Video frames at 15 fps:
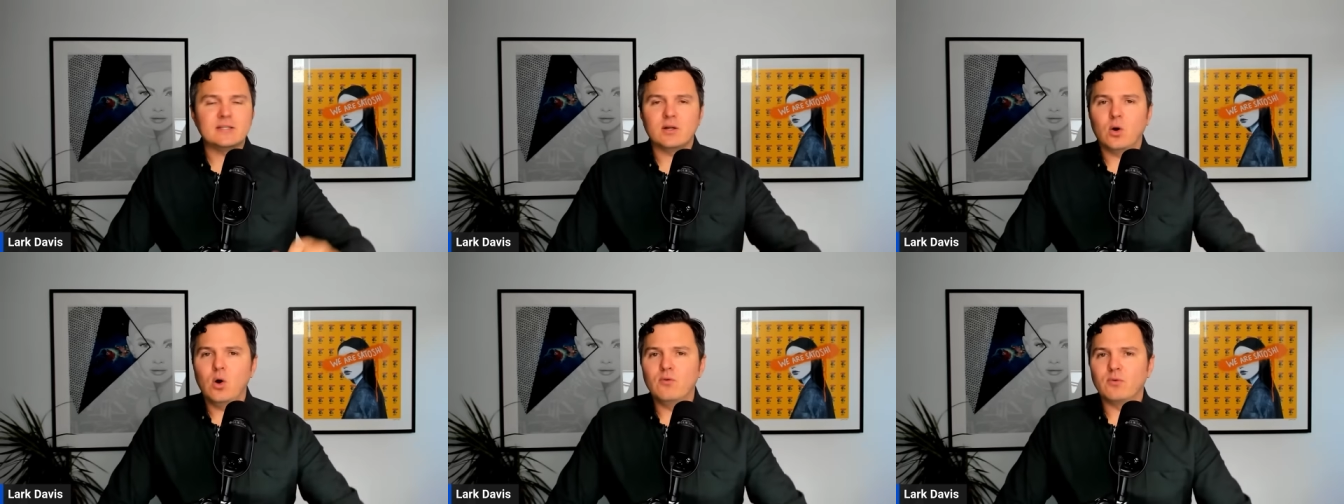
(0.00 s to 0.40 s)

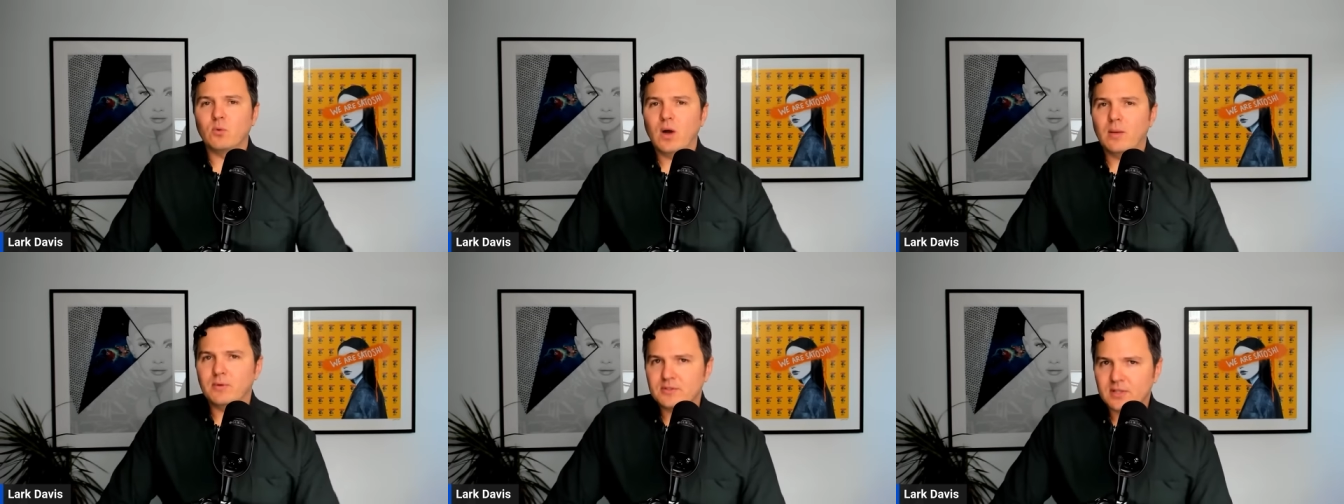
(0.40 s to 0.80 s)
to
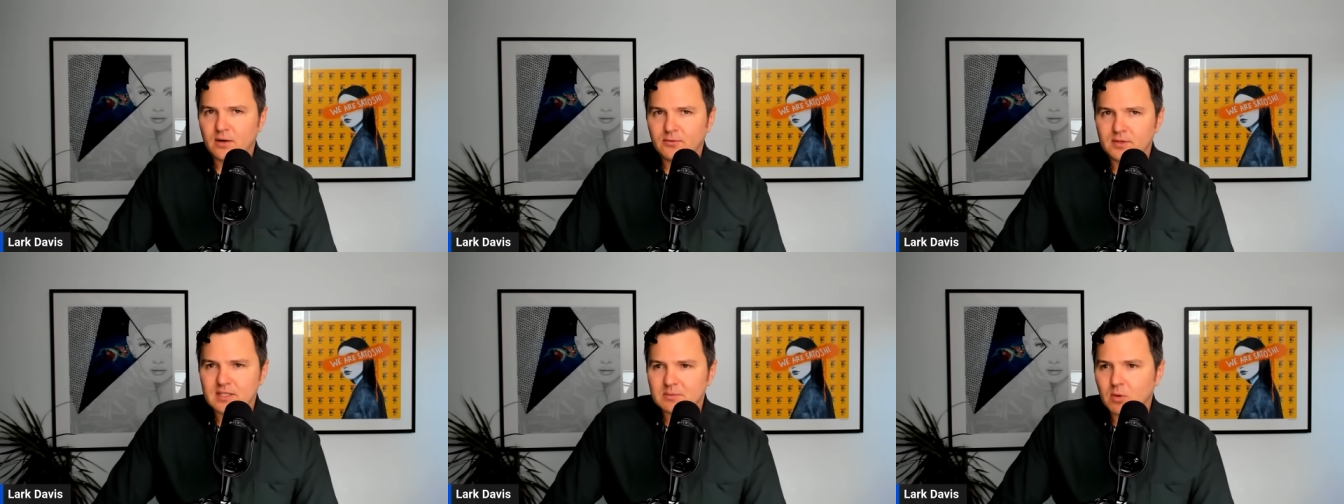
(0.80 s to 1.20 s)
overwhelm
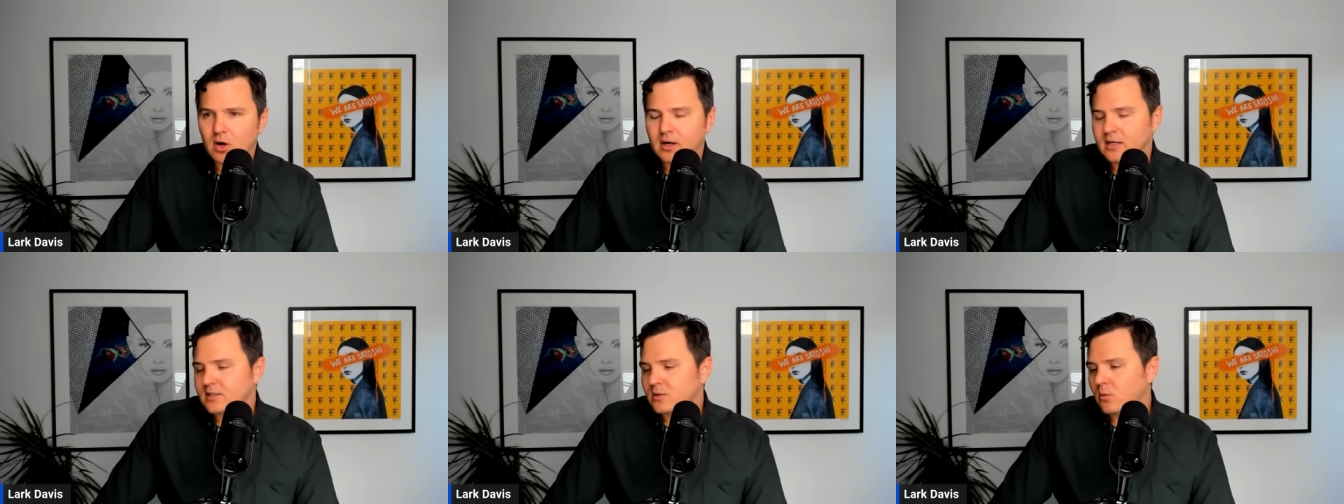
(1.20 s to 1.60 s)
yourself in this
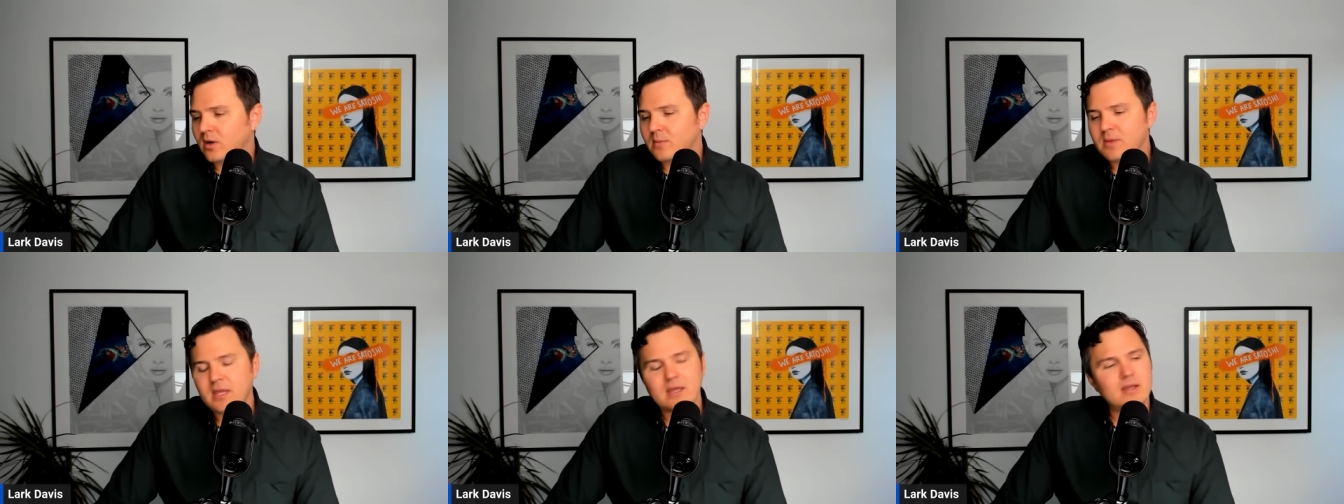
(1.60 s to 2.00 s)
market, to want to
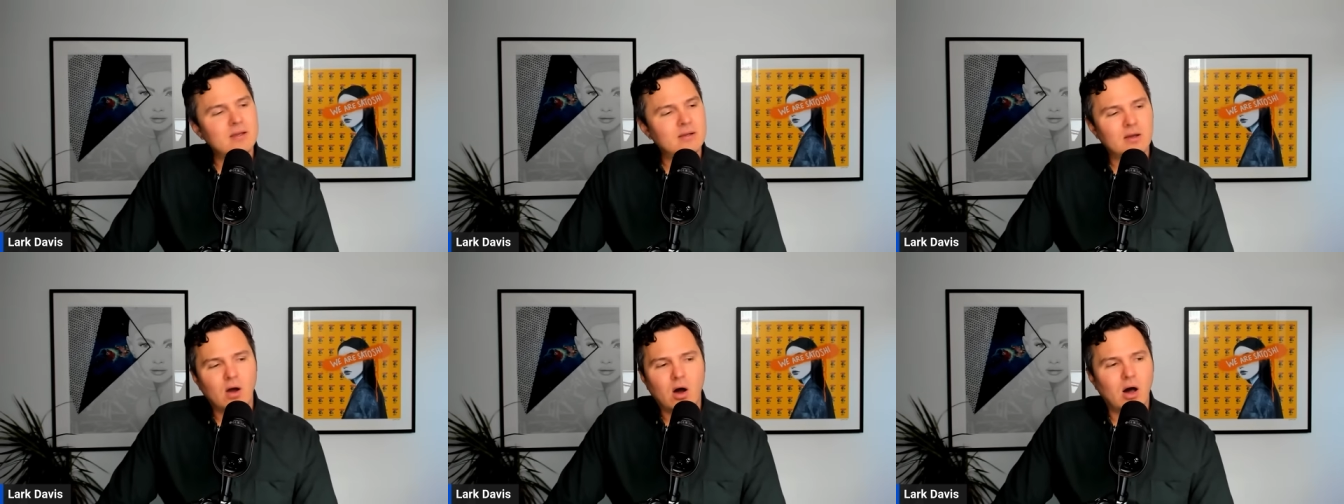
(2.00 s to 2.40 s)
be
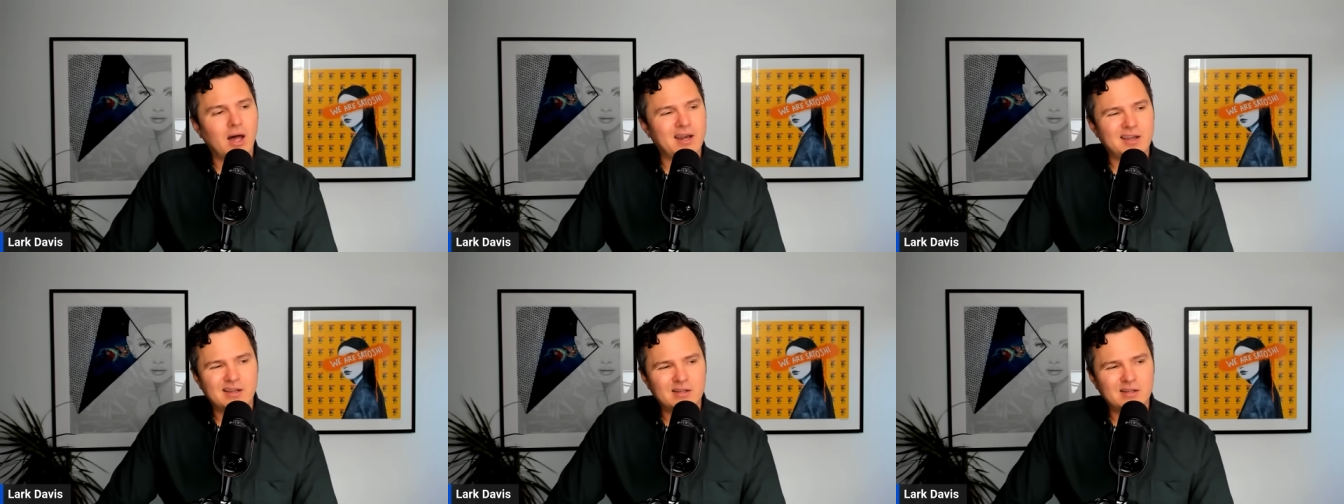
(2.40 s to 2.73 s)
on